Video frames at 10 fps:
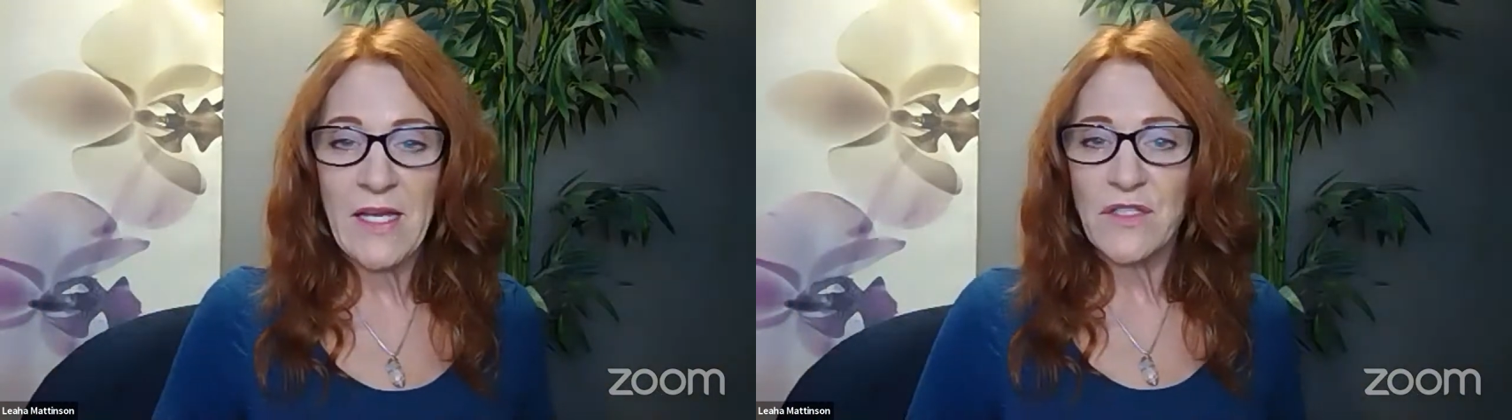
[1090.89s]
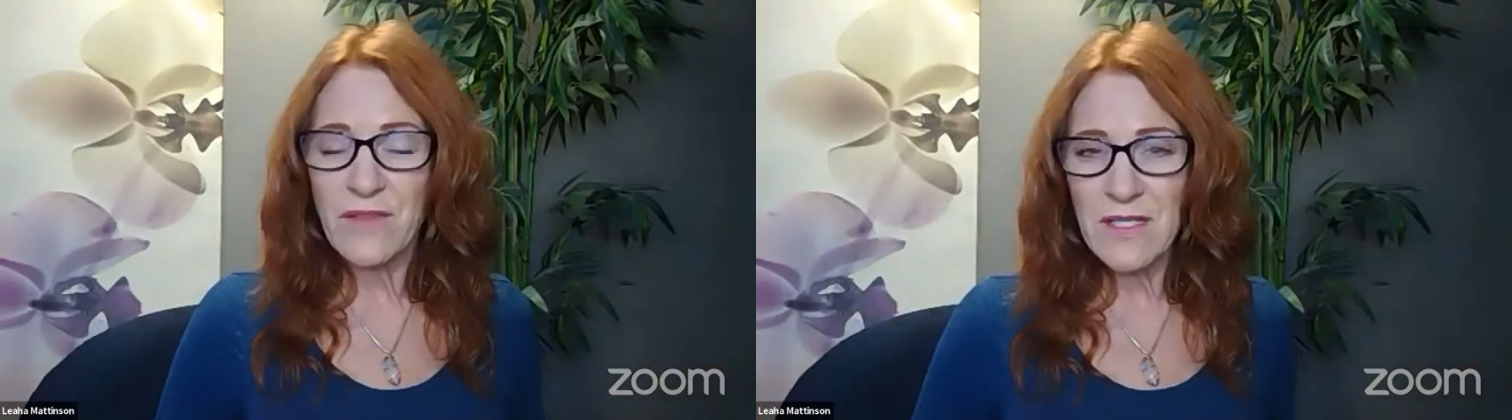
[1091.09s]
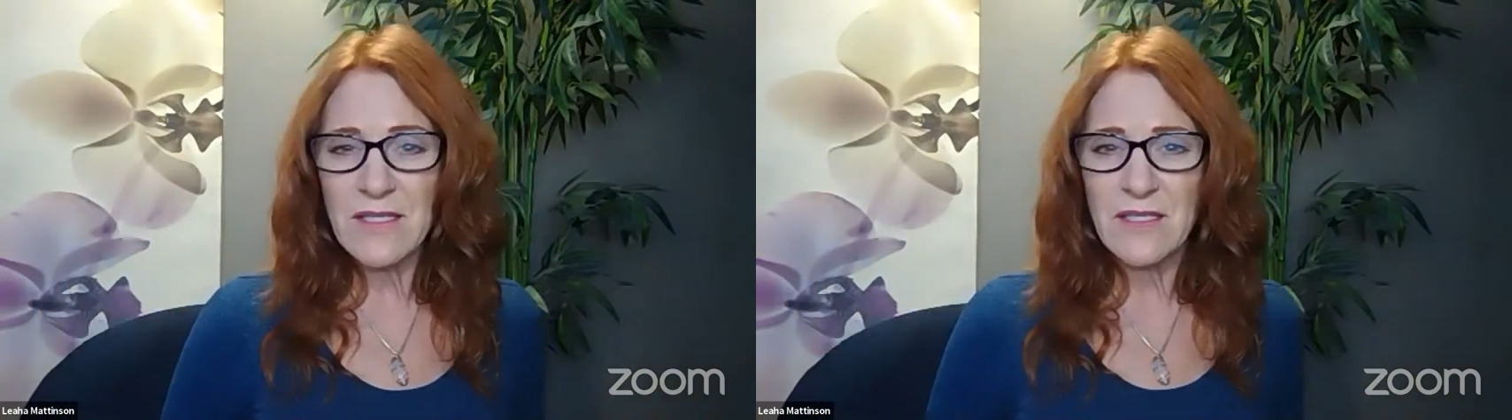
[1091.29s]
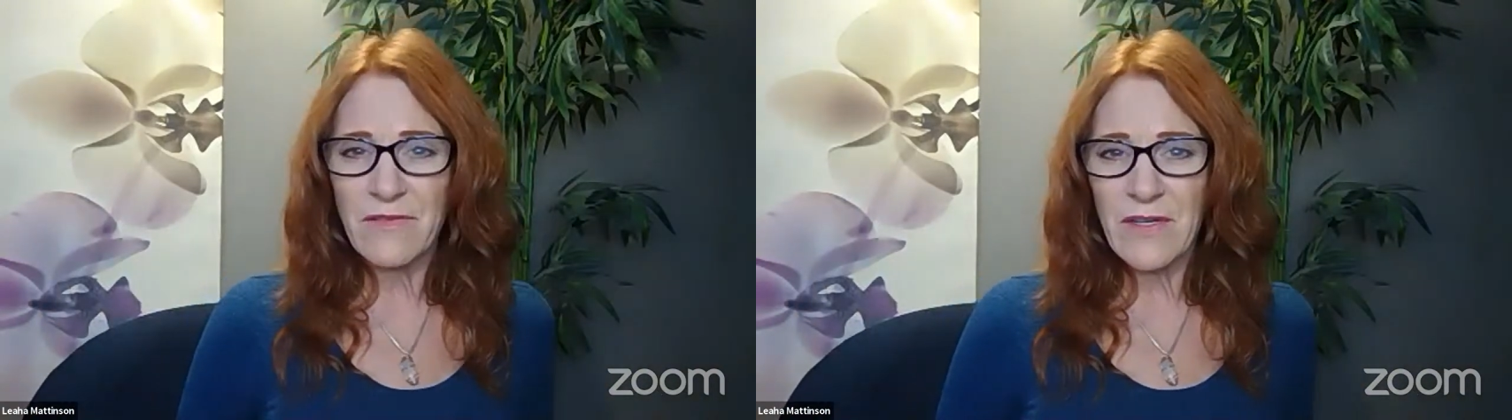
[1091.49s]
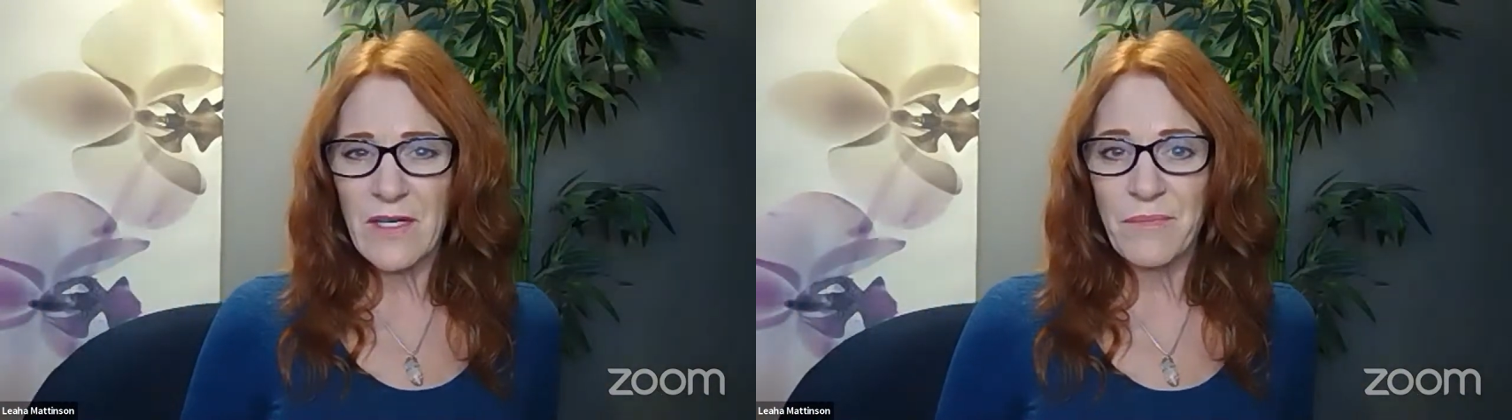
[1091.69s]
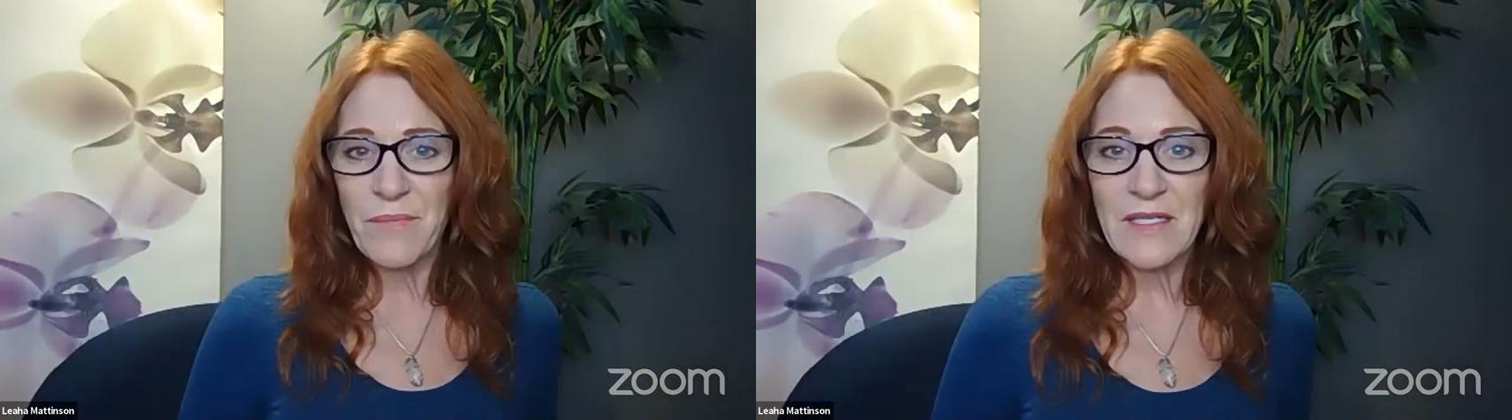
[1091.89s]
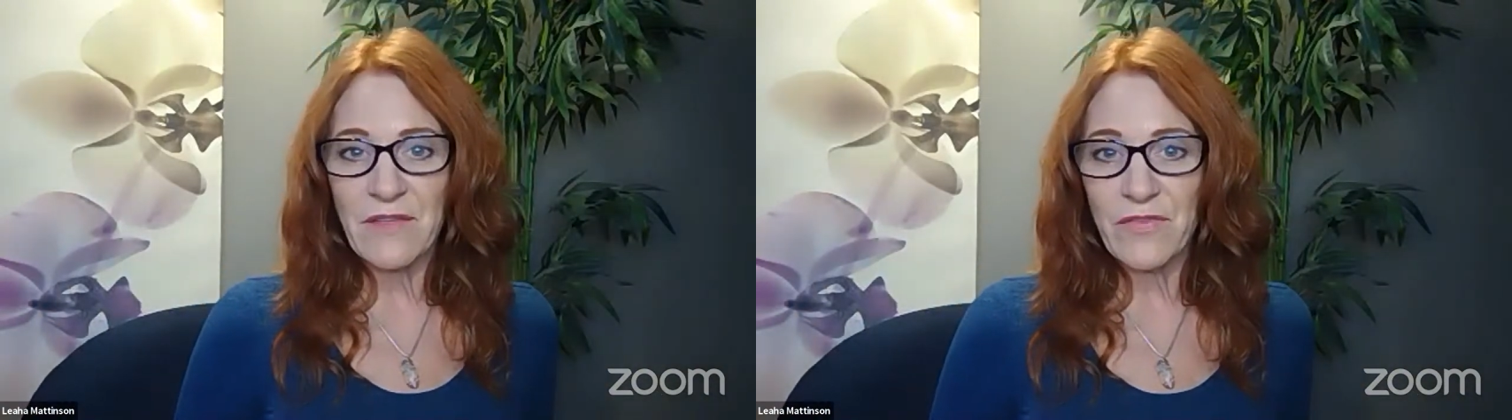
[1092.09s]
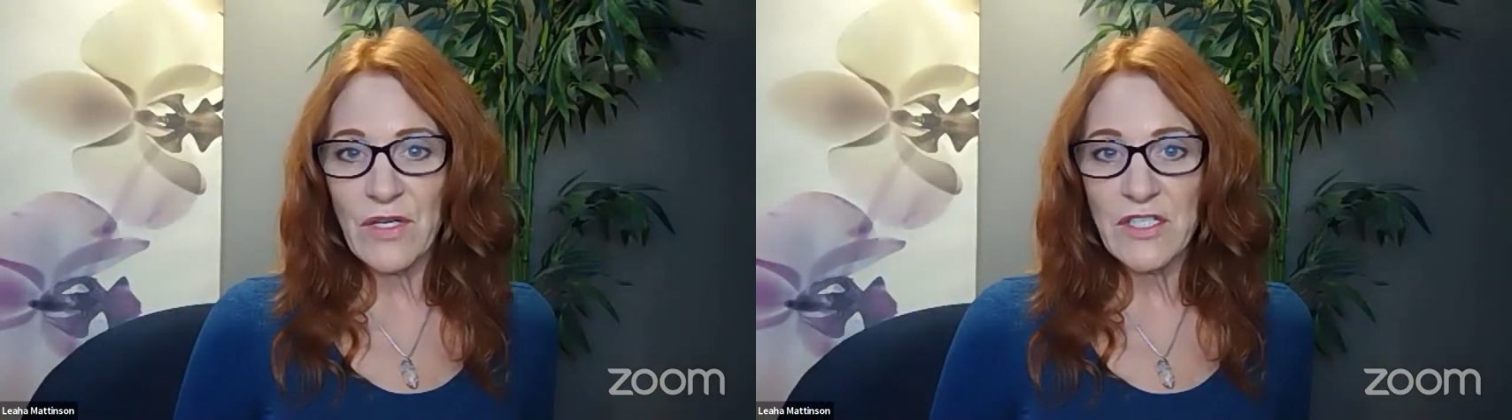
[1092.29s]
So this is a very big
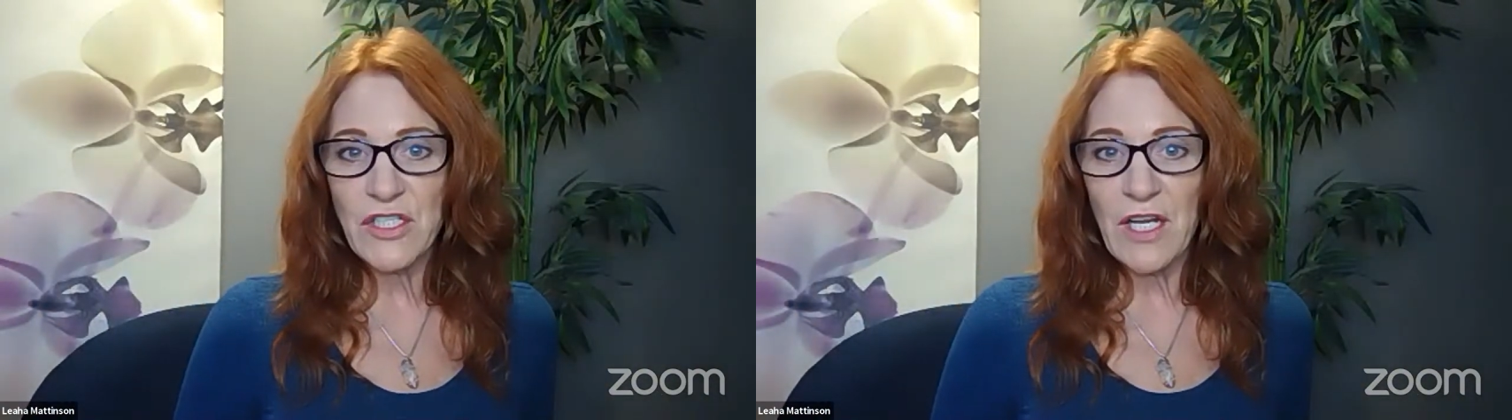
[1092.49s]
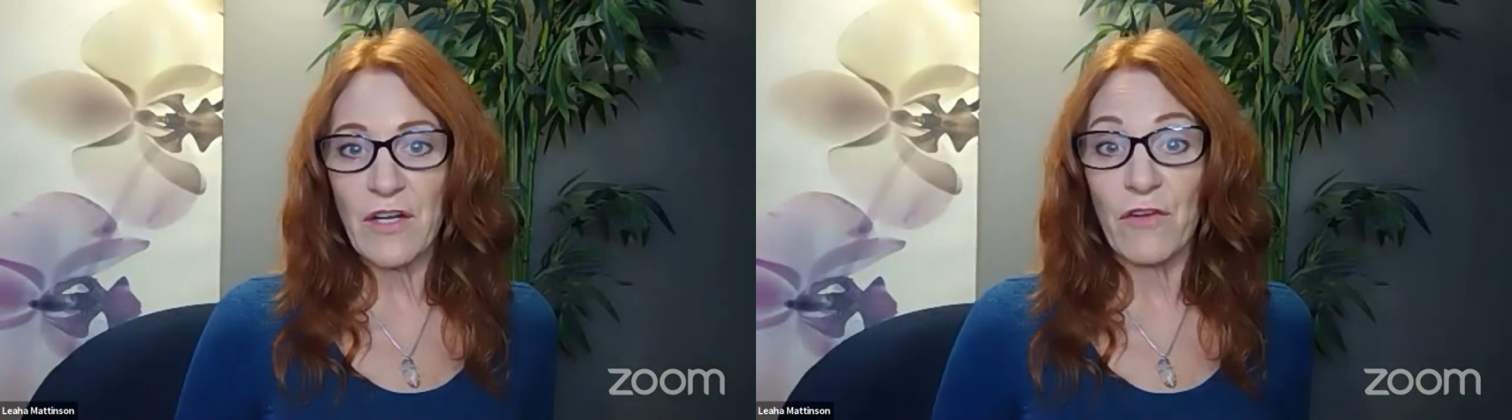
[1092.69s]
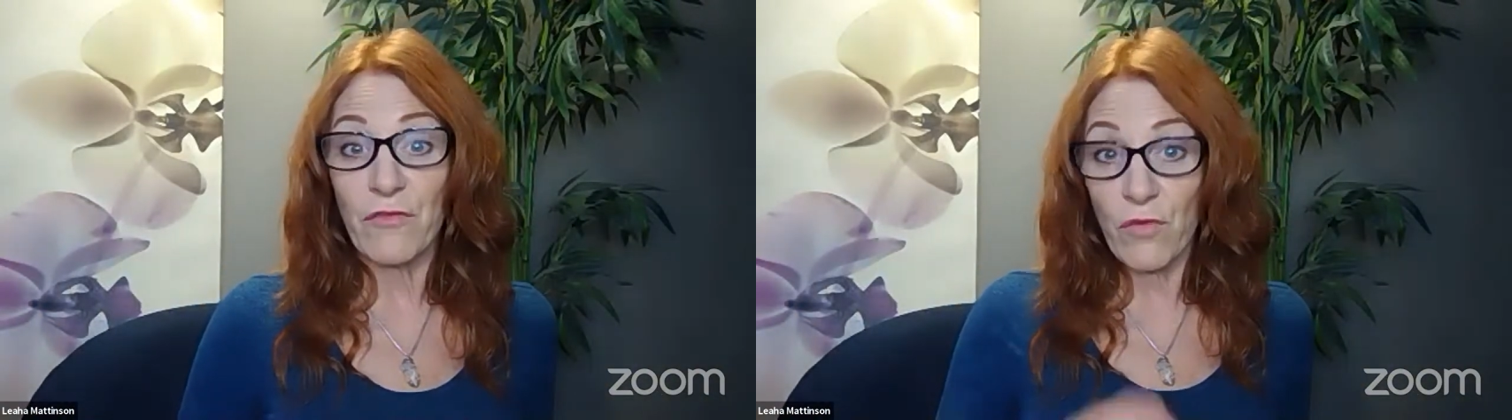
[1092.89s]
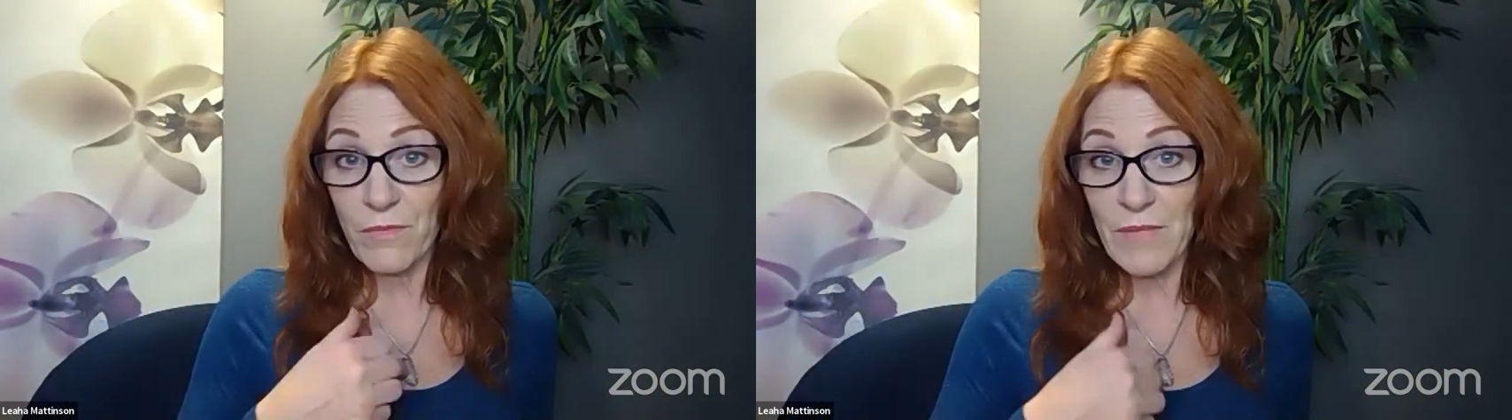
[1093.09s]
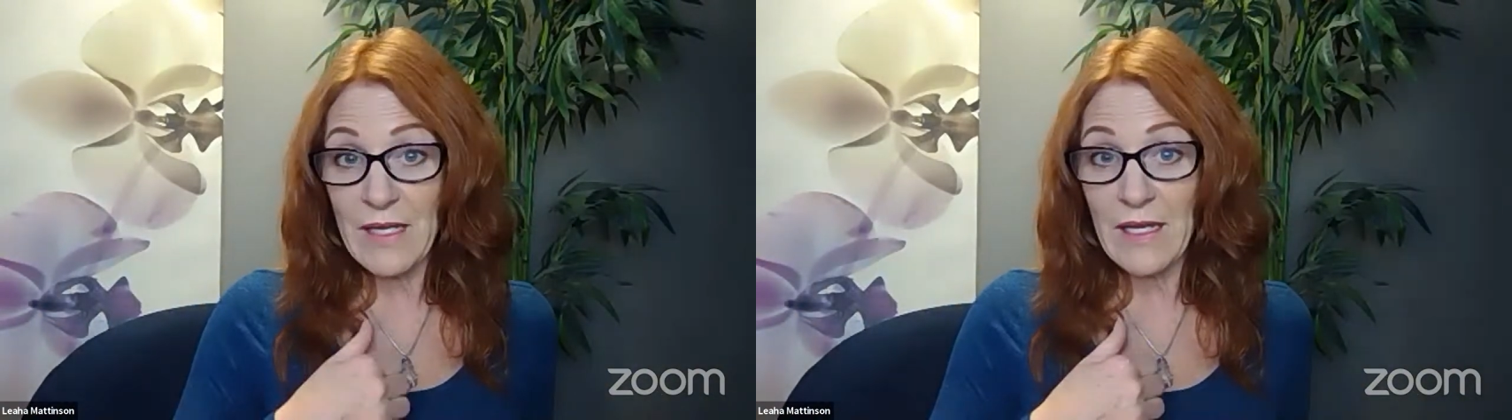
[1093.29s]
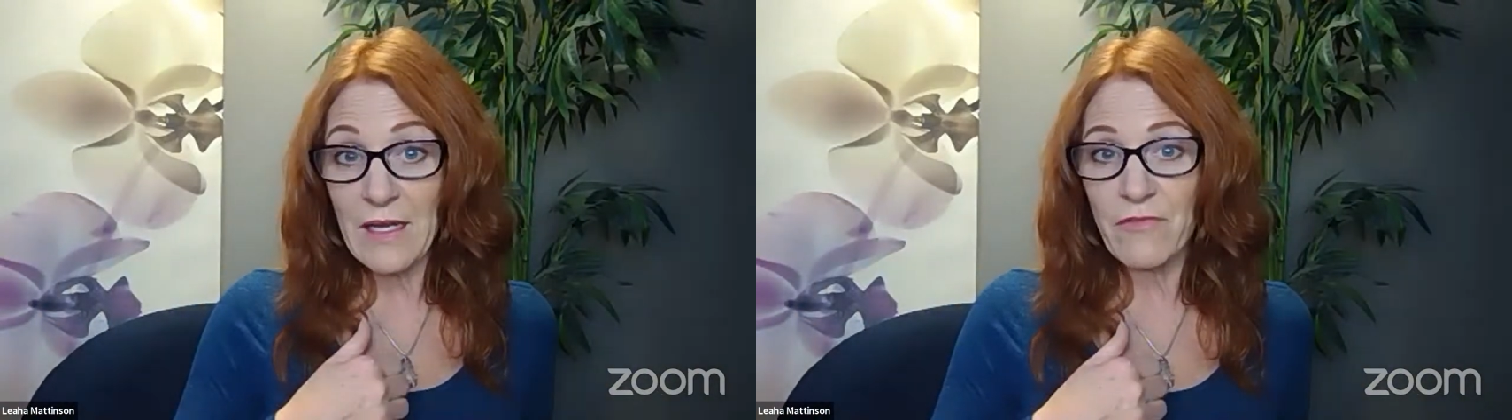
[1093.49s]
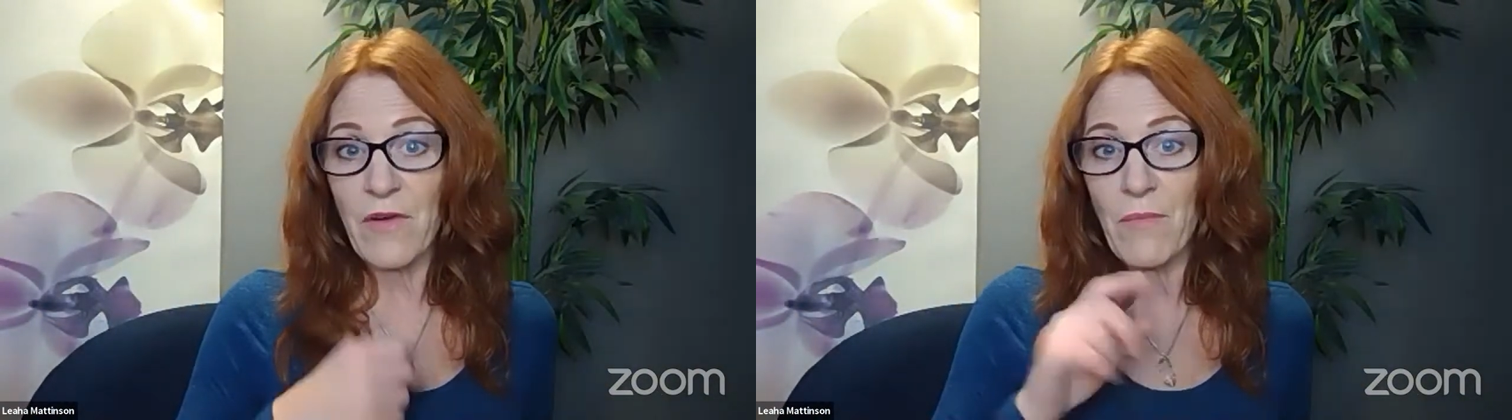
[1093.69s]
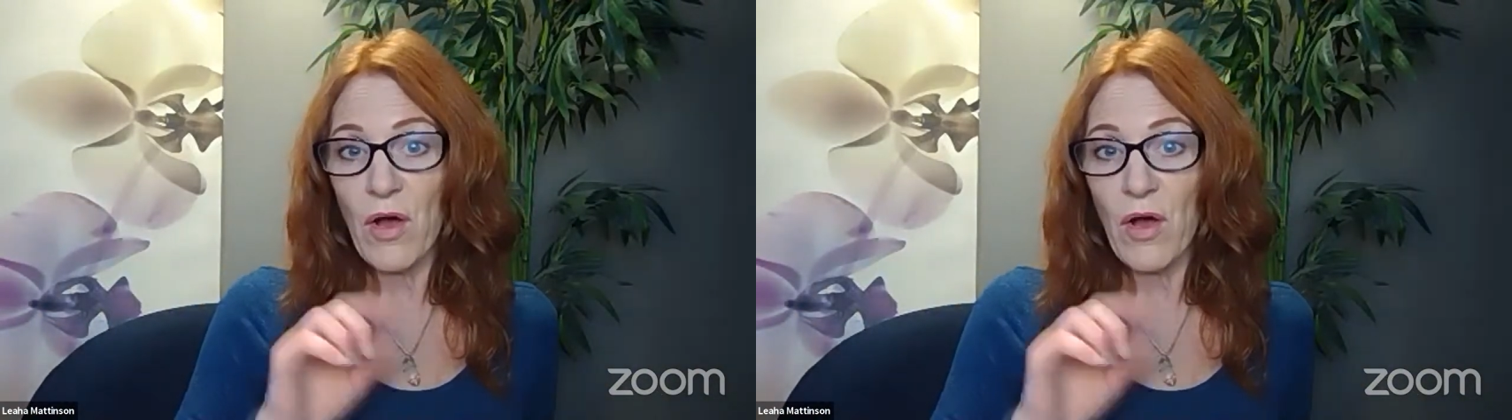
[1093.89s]
differentiator for me from